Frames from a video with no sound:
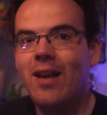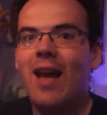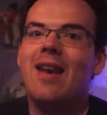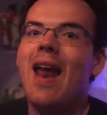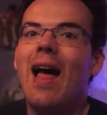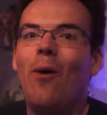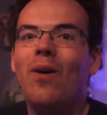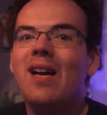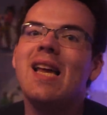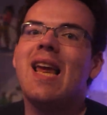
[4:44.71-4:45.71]
and
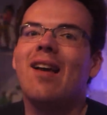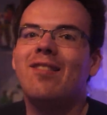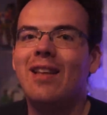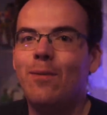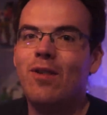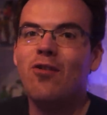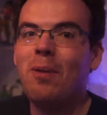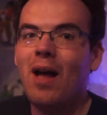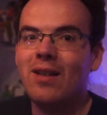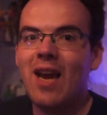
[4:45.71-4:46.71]
now he has to live with his
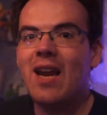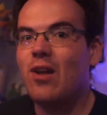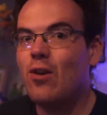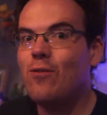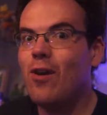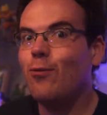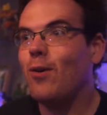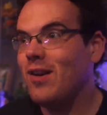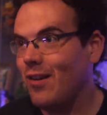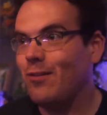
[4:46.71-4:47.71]
partner in a universe
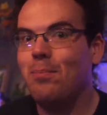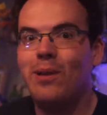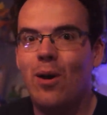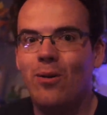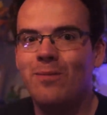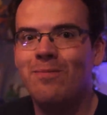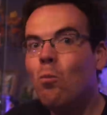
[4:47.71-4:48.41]
where he doesn't belong.